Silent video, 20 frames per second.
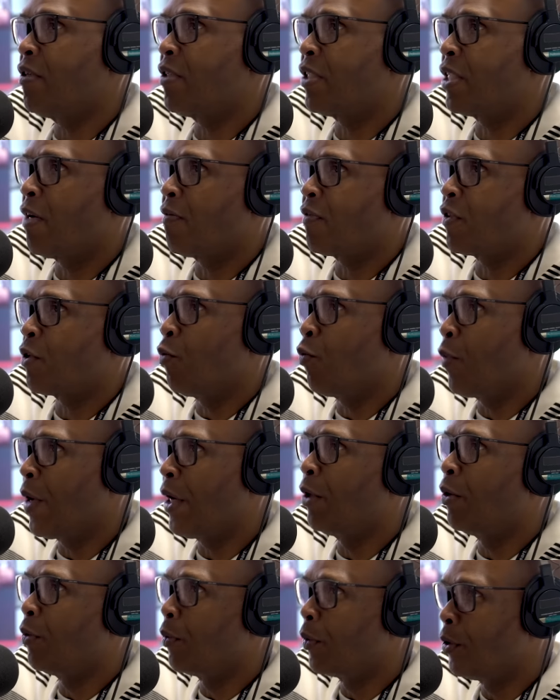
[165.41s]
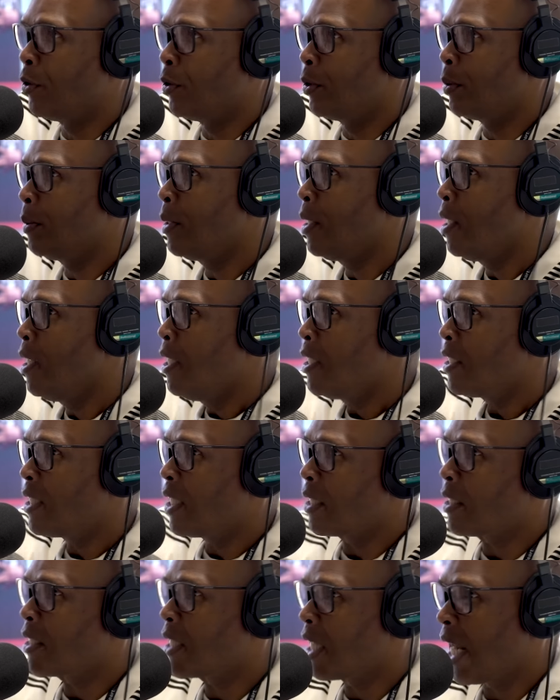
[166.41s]
yourself some wiggle room. Yeah,
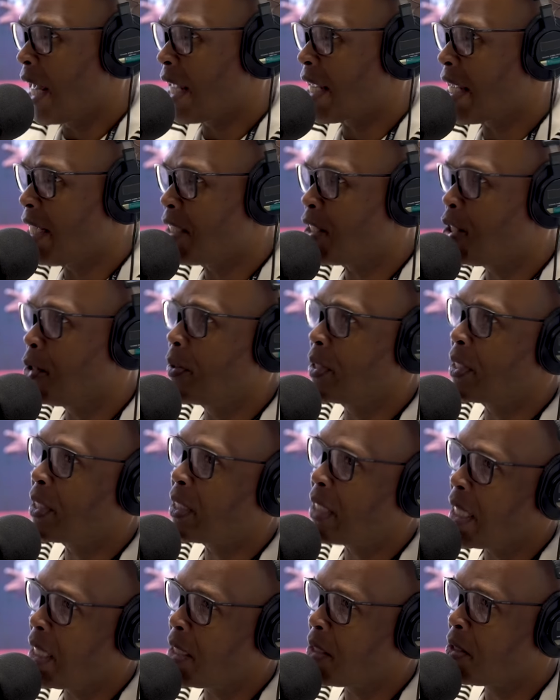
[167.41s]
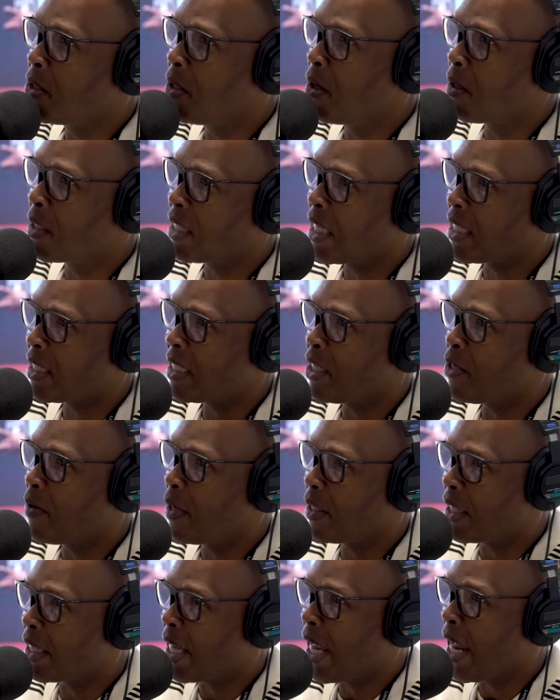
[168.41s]
to like get to a seat. You know, because I see you
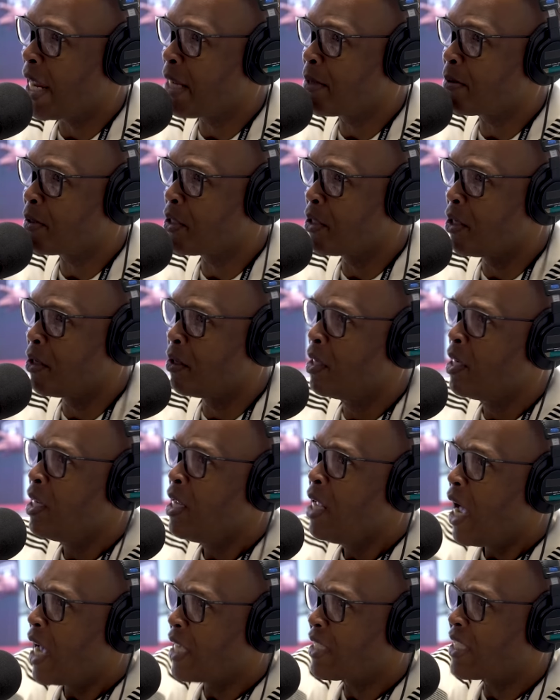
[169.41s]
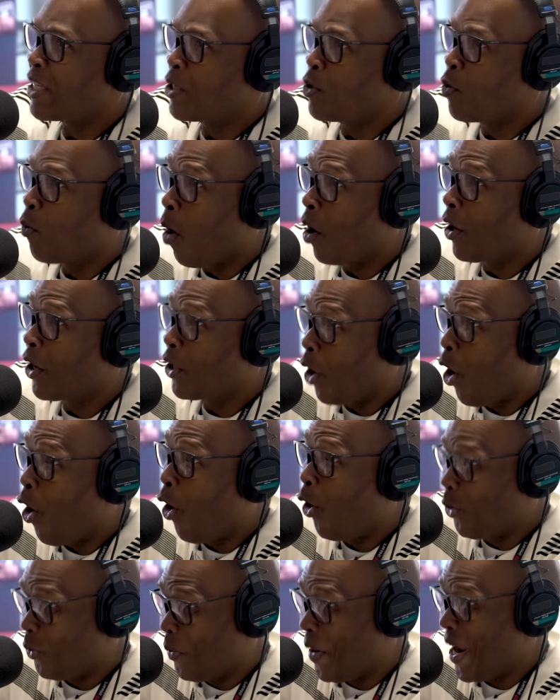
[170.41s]
at the games. You know, I see you walking
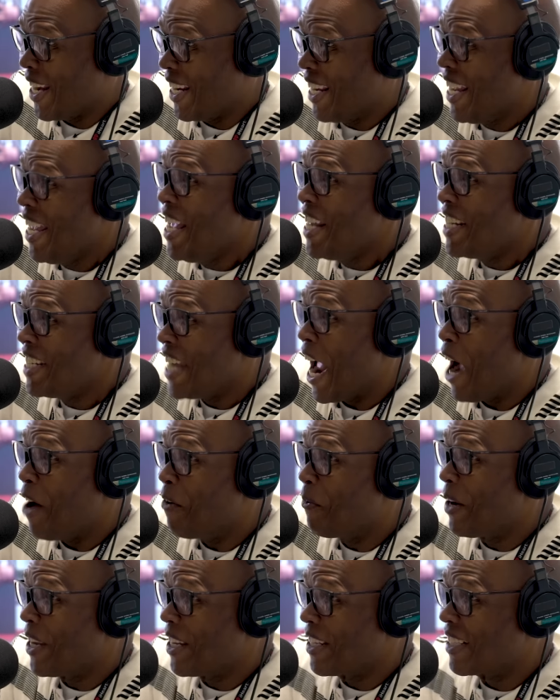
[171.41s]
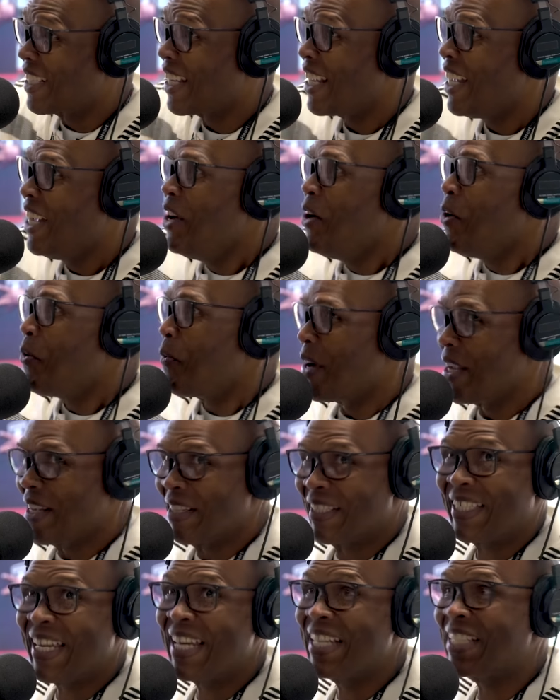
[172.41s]
all the way down where
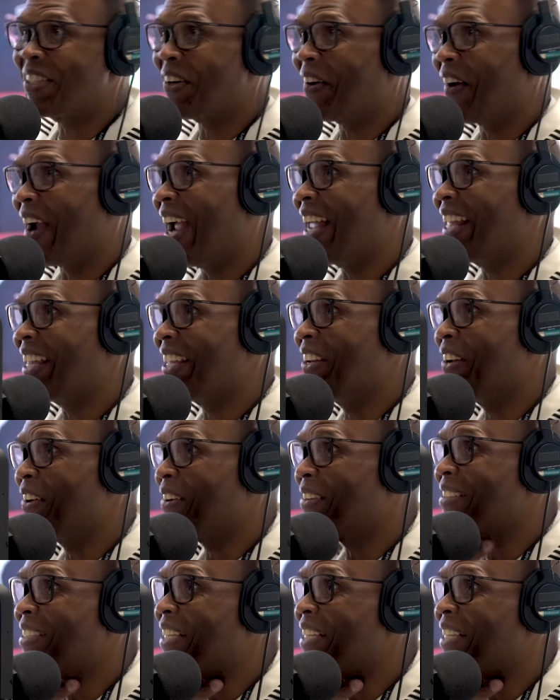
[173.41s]
your seats are at. You know what I'm